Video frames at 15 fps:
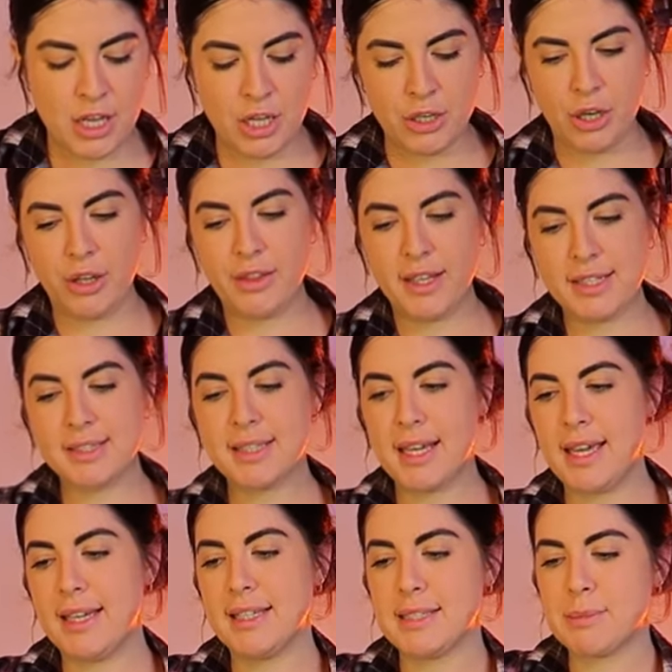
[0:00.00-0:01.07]
Now this
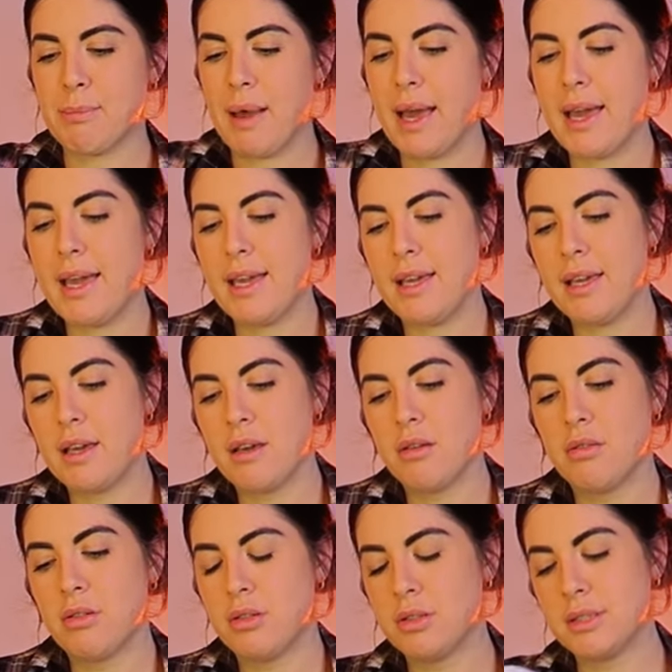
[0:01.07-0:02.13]
is my
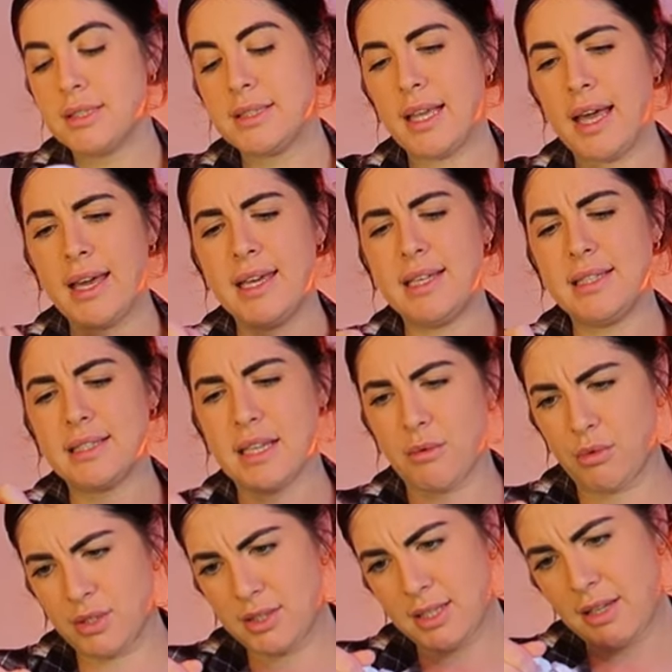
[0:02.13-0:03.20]
size, I
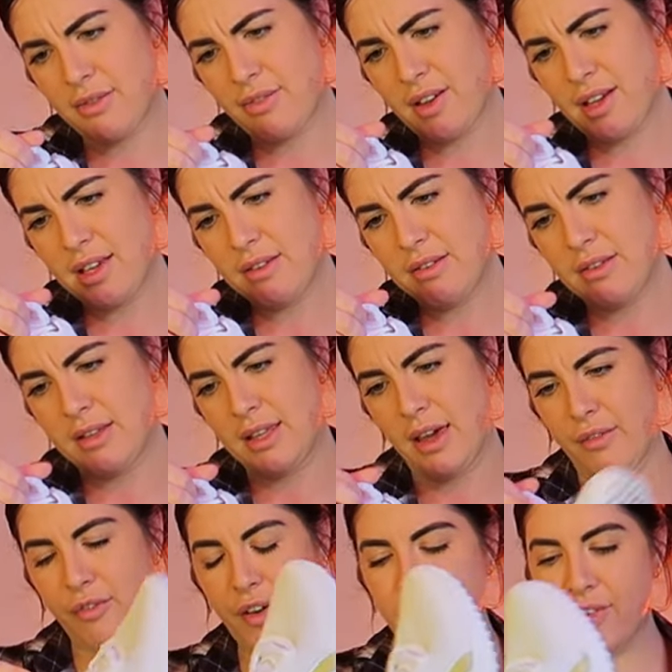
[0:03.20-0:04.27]
want to say five?
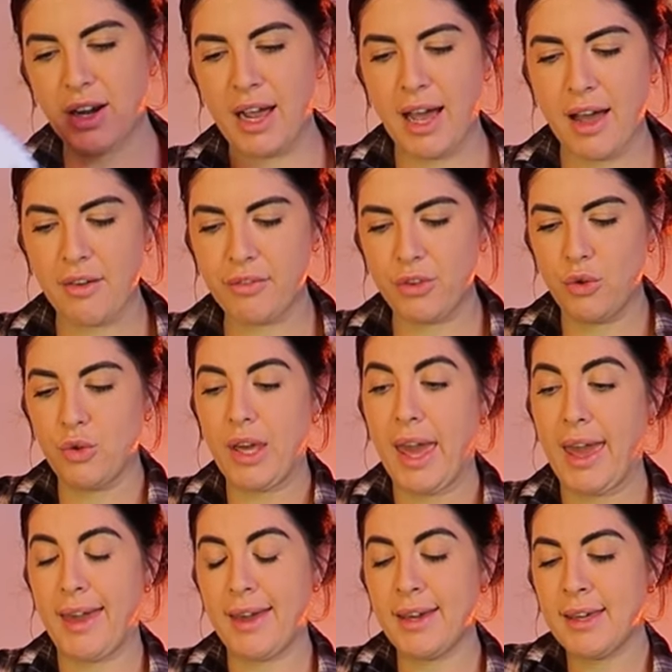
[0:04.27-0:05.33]
Yeah, five and a half
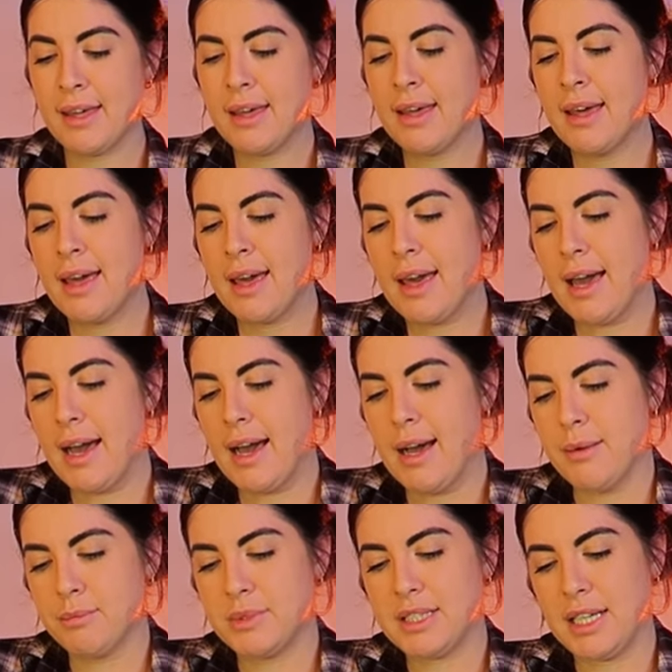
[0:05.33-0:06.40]
UK
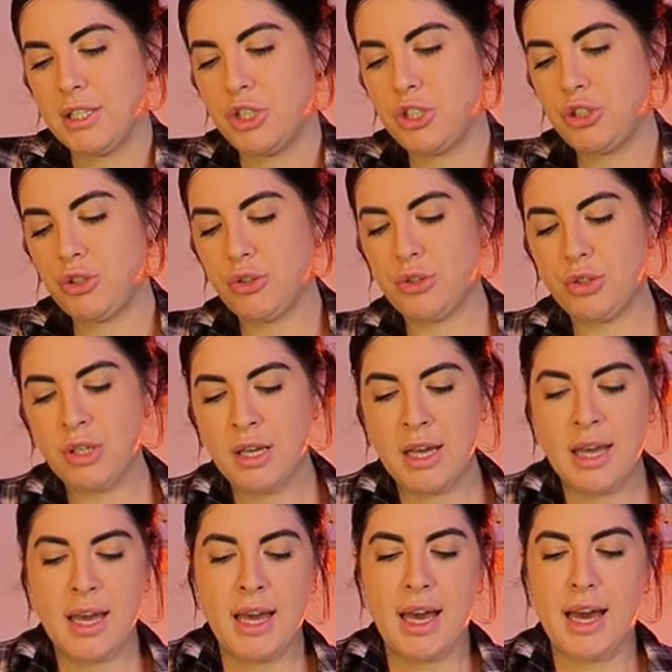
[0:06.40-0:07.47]
um, size shoe.
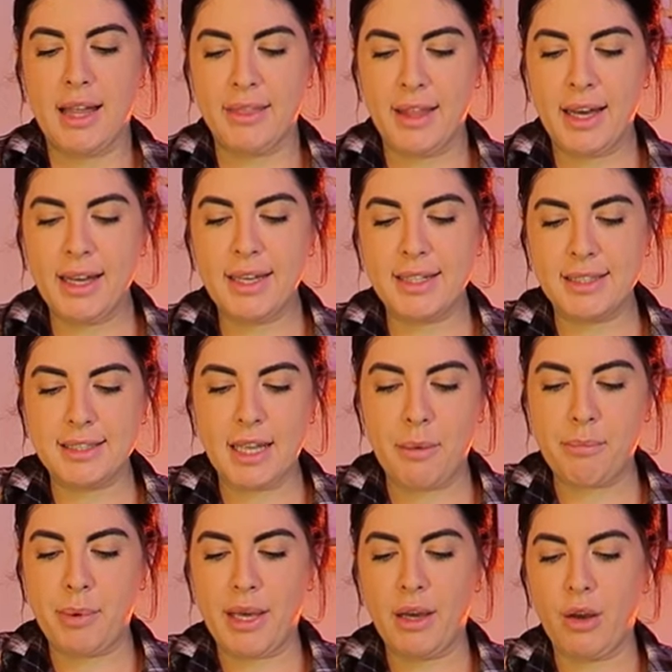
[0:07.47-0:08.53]
And that is
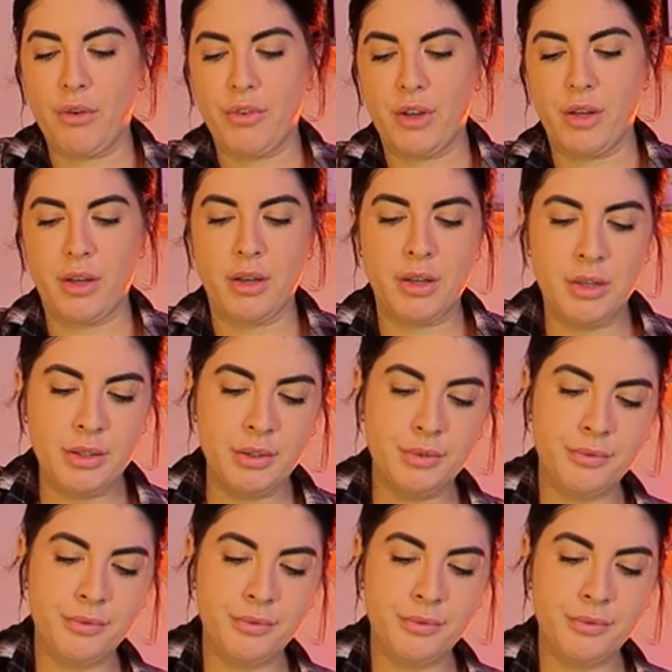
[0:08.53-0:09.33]
a bit of a,